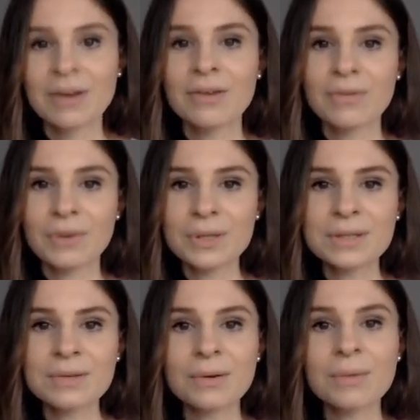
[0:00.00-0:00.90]

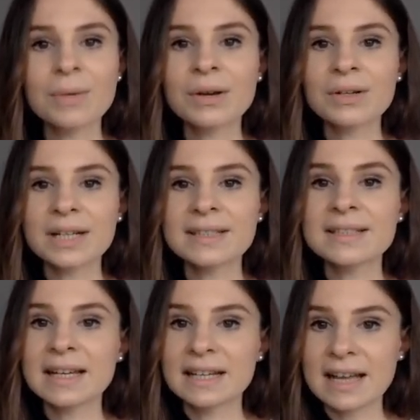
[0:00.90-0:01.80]
First, we conducted
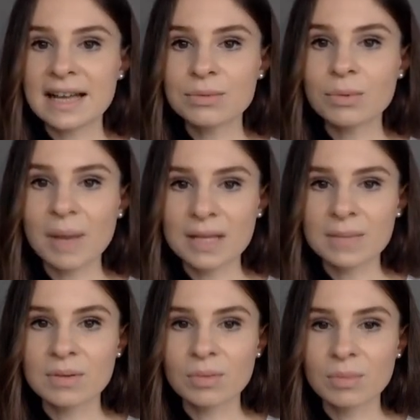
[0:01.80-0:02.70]
a classroom
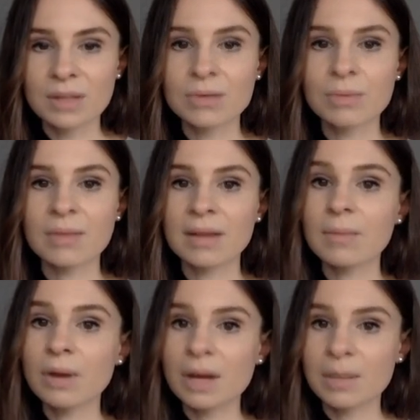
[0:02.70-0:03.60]
experiment with a
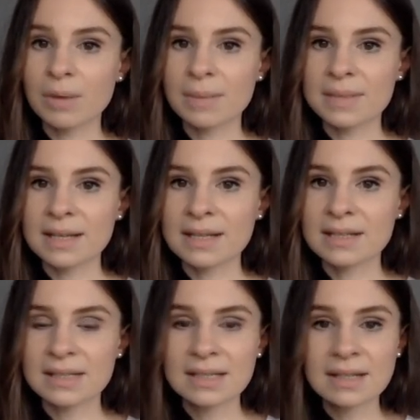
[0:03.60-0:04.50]
mock-up website.
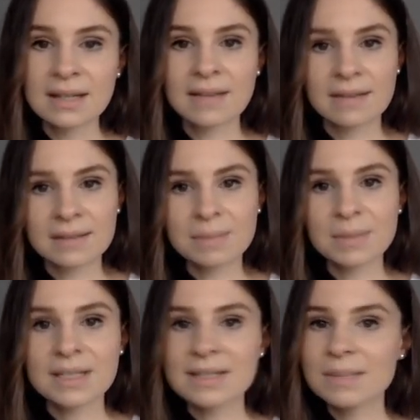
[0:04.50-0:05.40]
Thus,
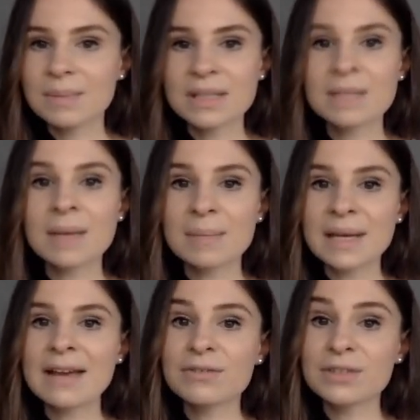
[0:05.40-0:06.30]
participants may
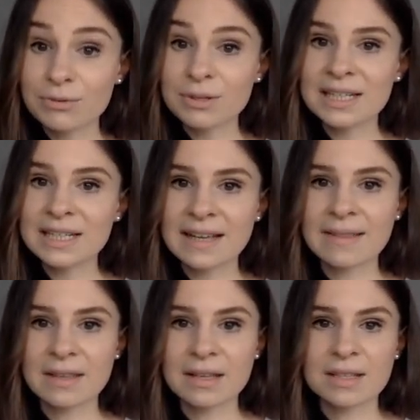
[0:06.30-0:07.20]
behave differently in
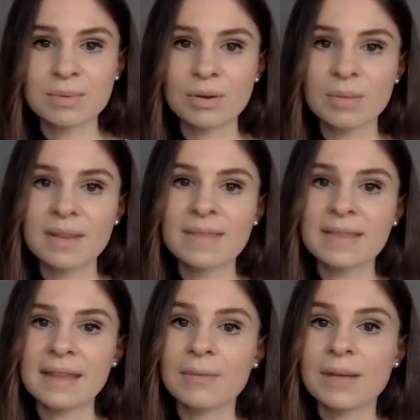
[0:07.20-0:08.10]
the experiment
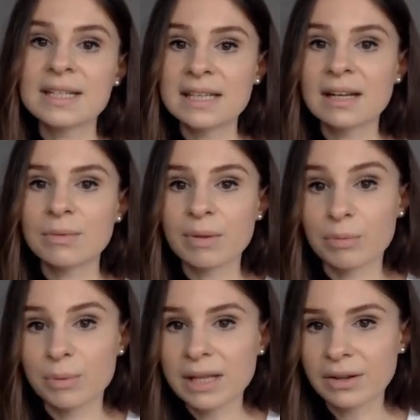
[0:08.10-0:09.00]
than when dealing with
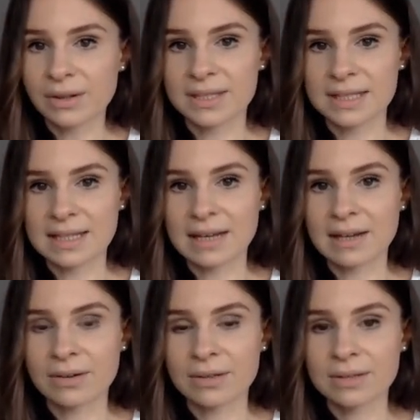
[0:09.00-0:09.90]
real consent
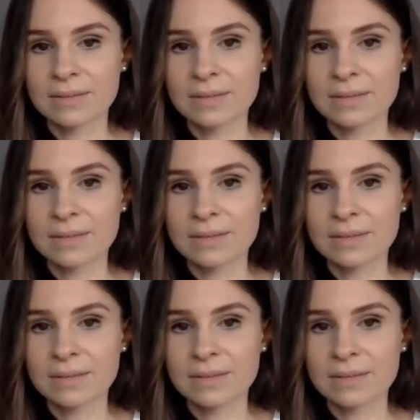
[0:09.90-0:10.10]
dialogues.